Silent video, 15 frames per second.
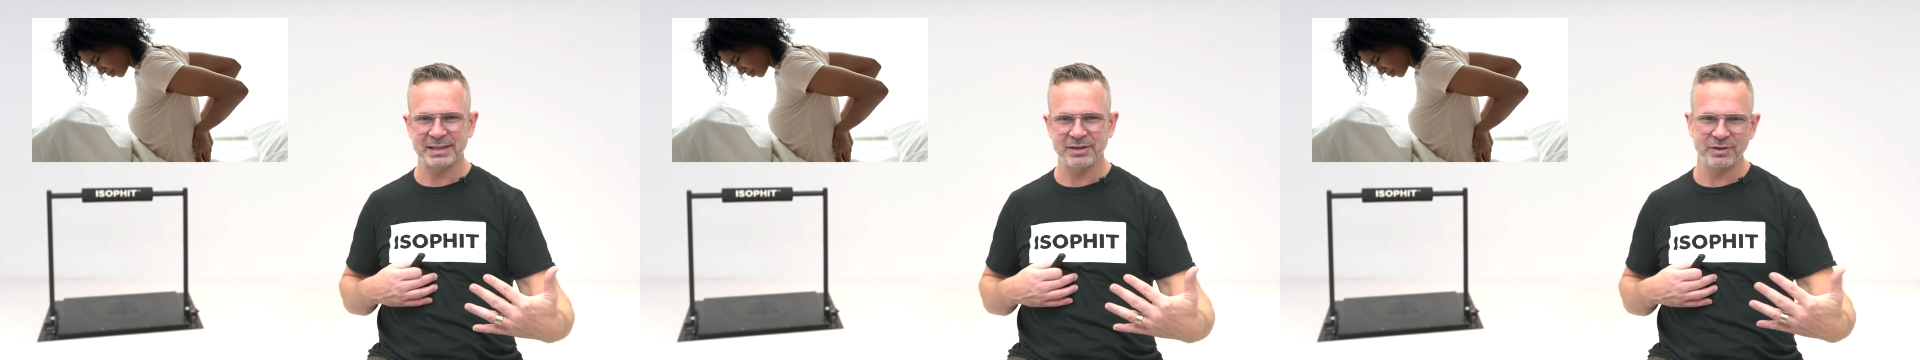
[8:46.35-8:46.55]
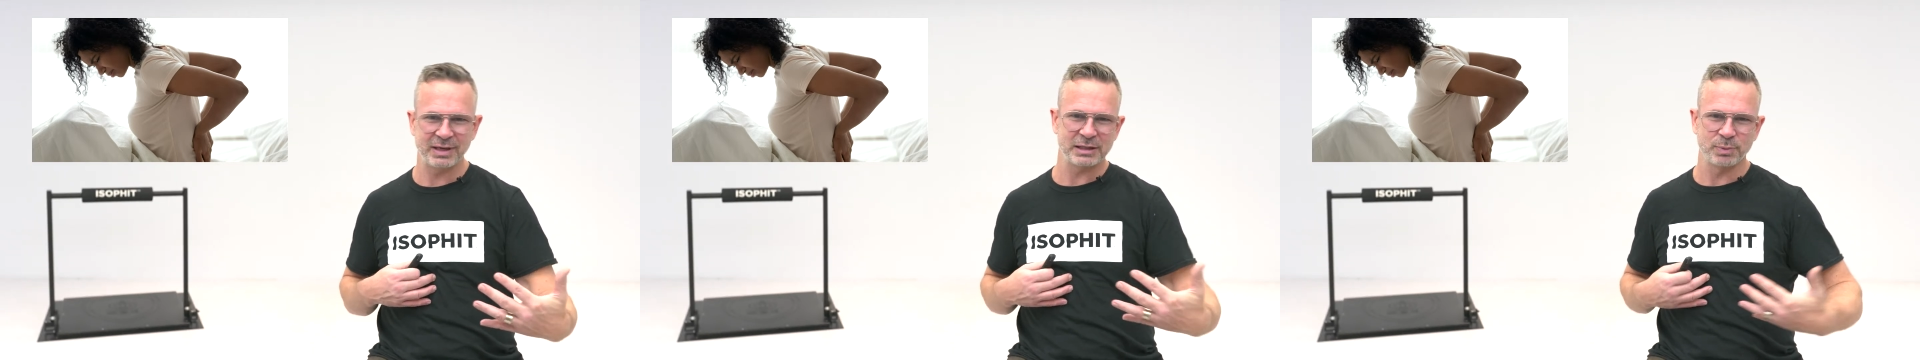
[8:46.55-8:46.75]

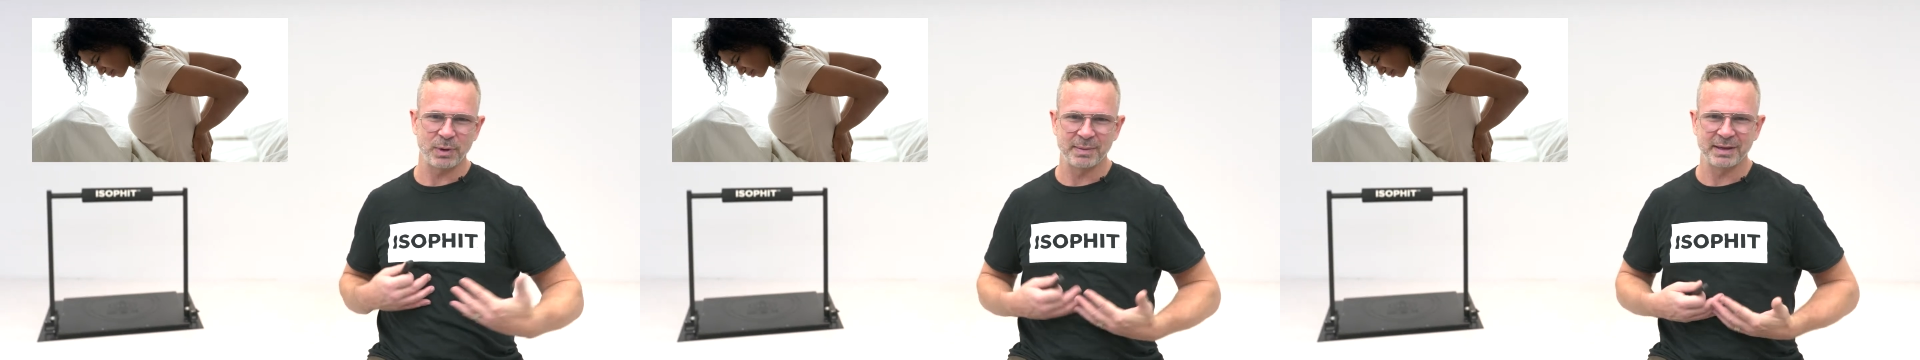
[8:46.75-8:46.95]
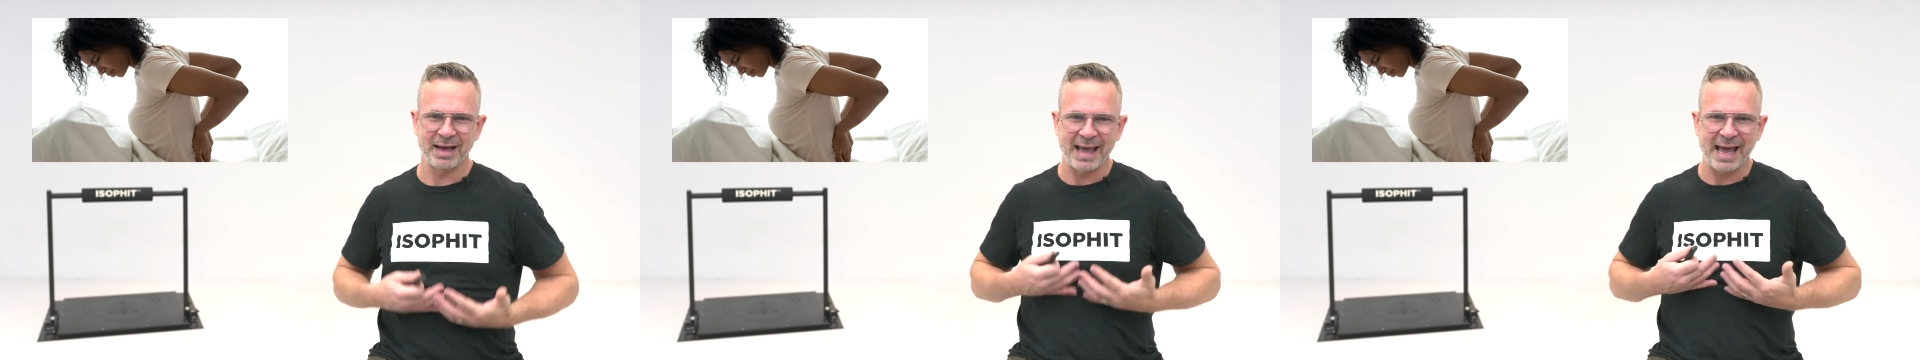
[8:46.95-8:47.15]
you guys
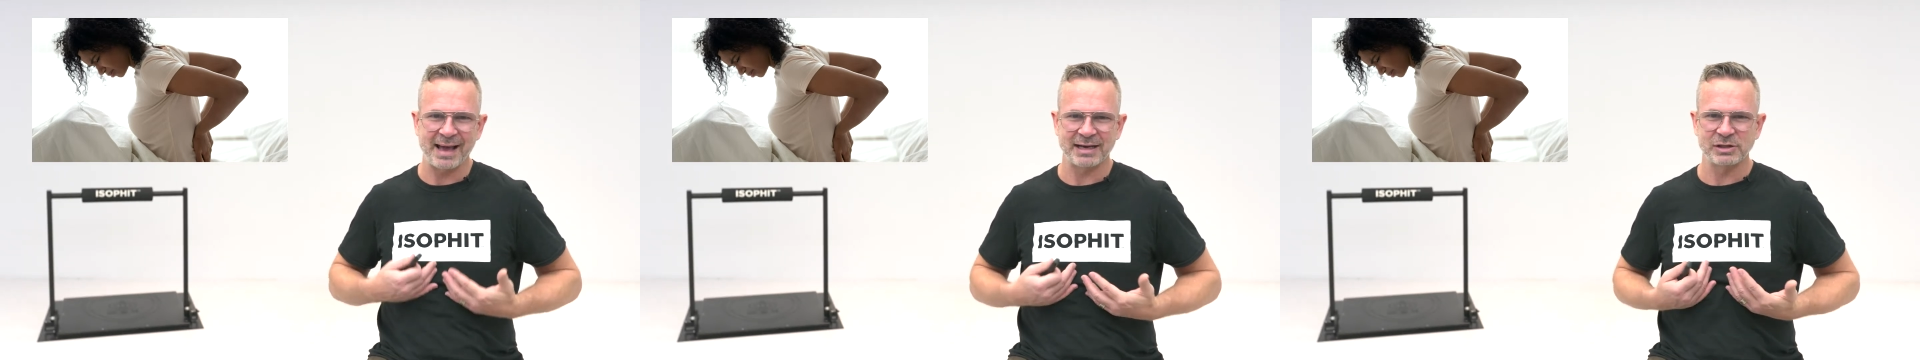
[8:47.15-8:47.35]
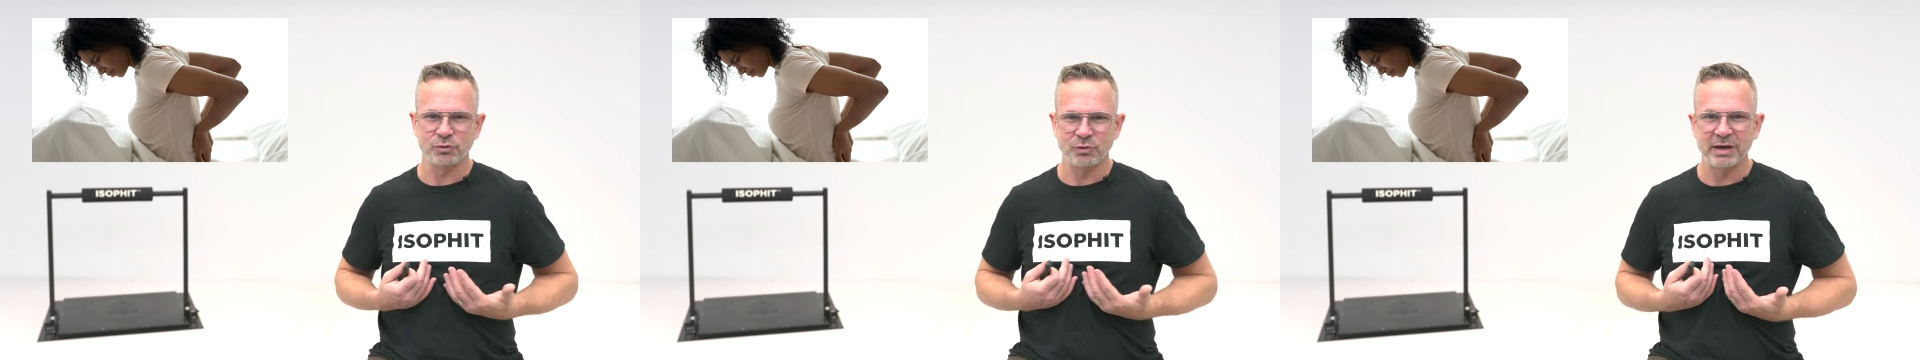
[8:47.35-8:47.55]
probably got
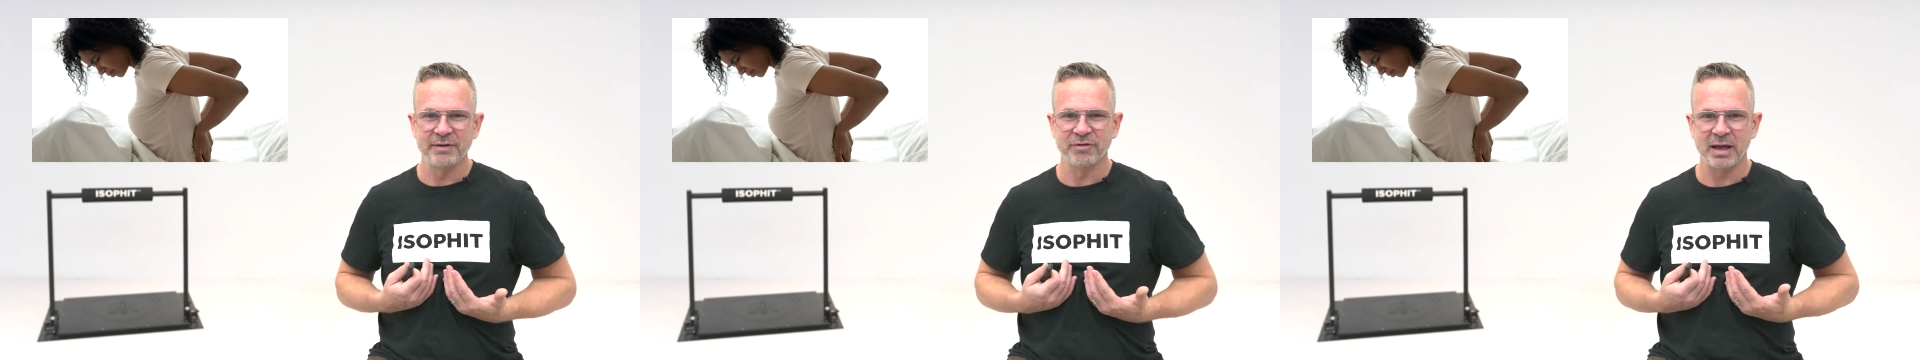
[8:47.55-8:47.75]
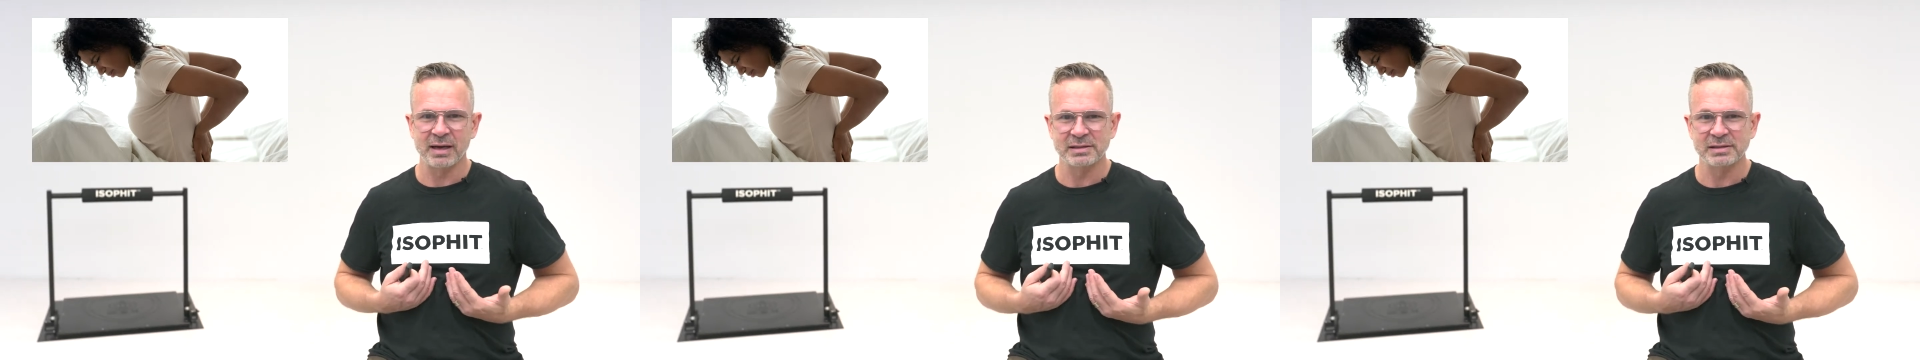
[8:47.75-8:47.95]
acid
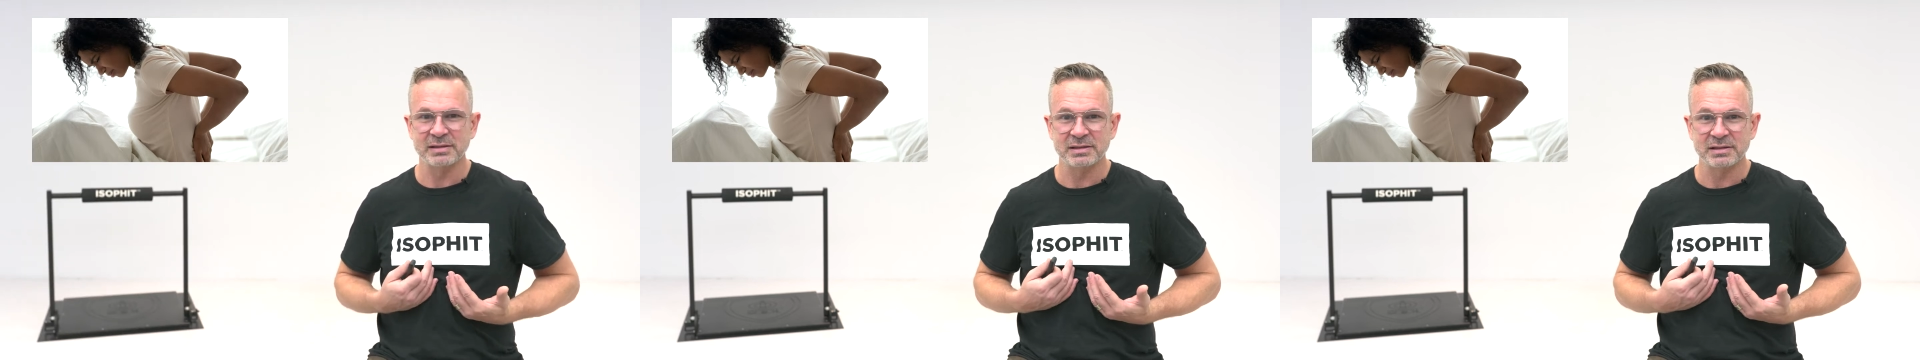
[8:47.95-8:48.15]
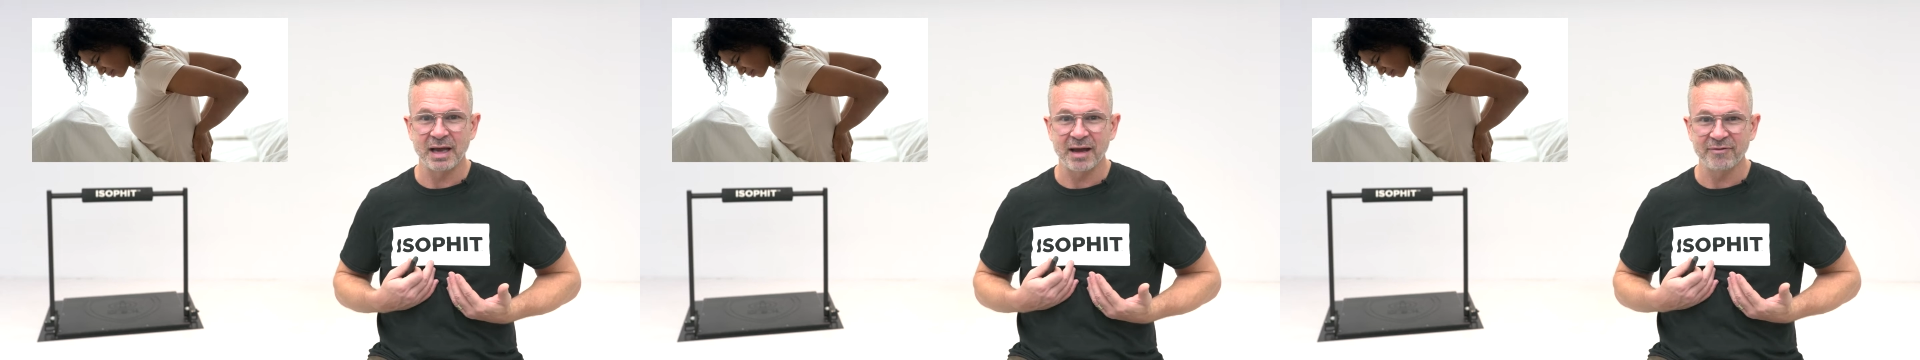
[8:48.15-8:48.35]
reflux and
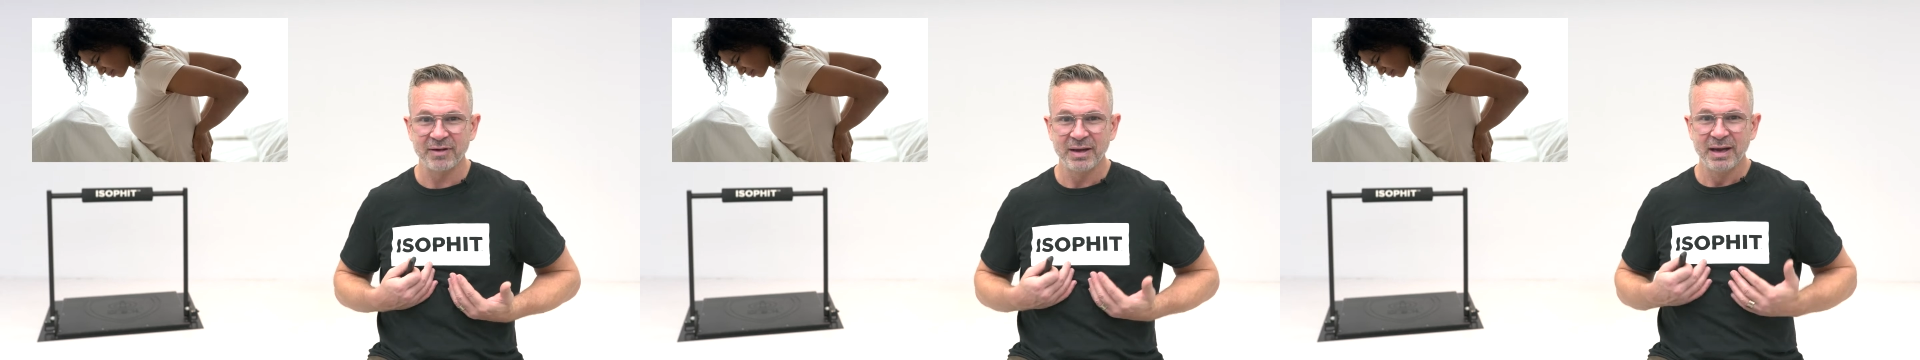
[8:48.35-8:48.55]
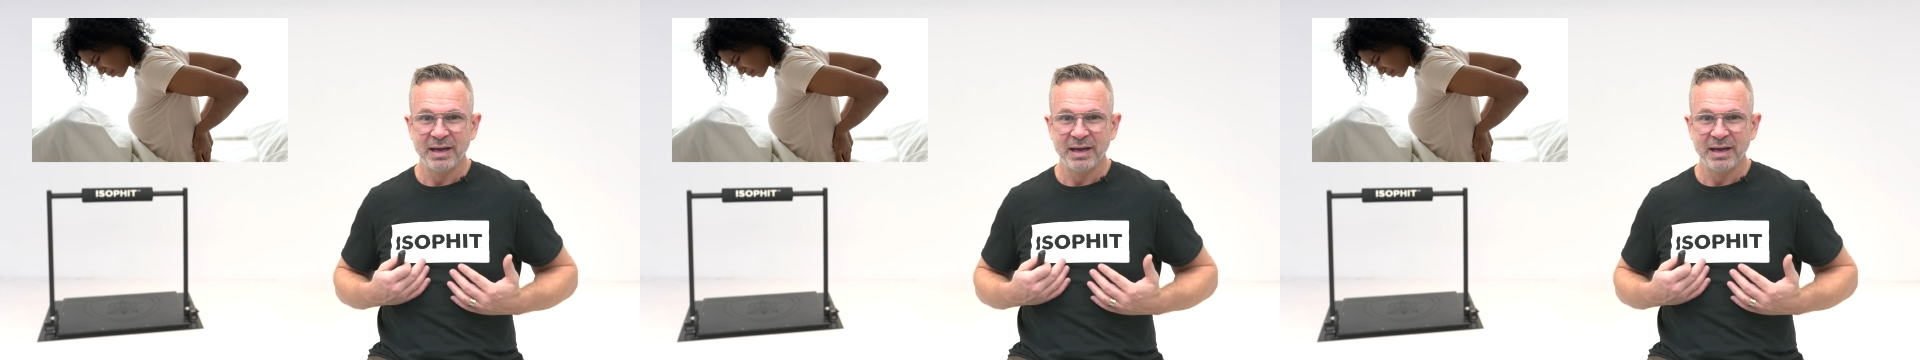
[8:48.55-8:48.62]
stuff.